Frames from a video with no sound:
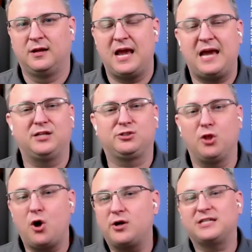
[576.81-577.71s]
And as
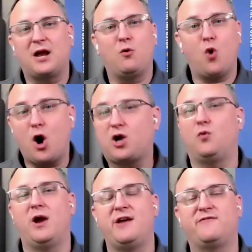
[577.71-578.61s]
long as I walk
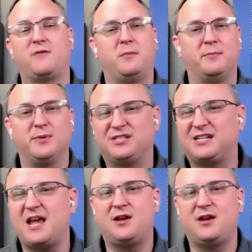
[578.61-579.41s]
away from a mistake